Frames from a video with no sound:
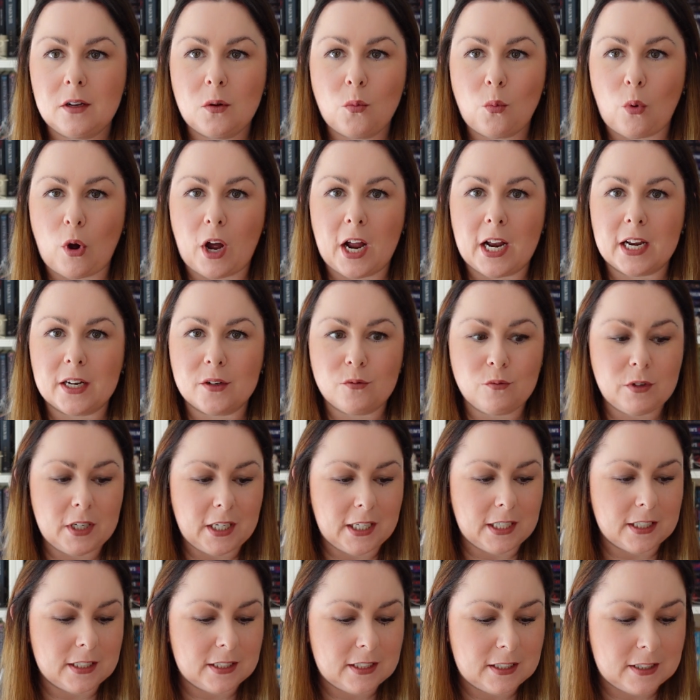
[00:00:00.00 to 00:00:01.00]
What Helen
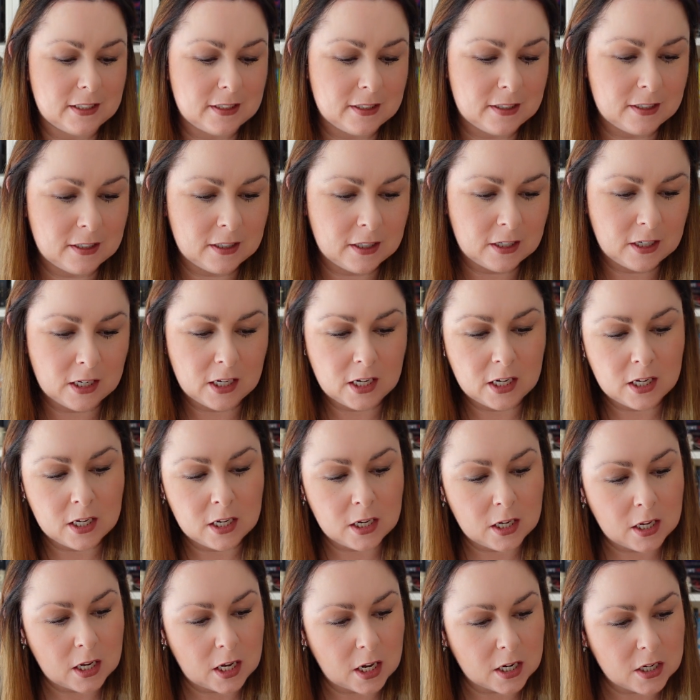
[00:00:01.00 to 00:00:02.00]
Reads.
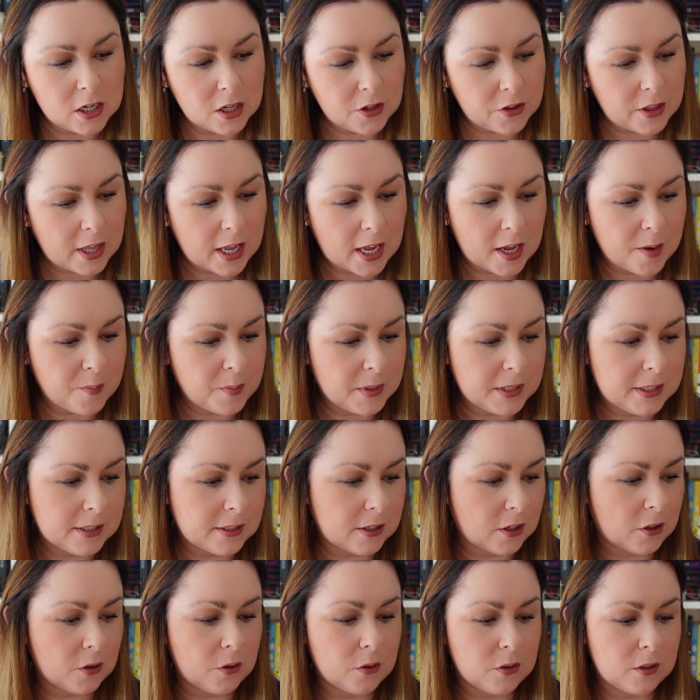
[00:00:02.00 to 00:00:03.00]
Another
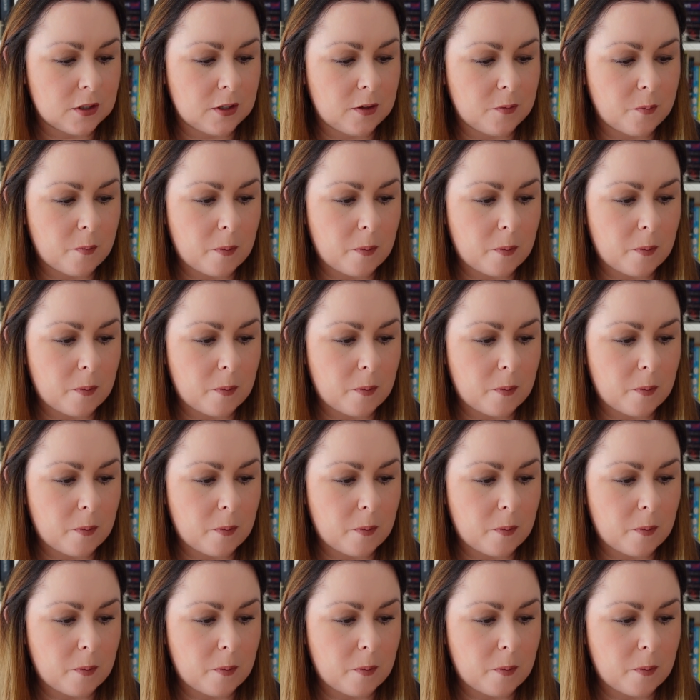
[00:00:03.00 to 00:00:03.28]
episode.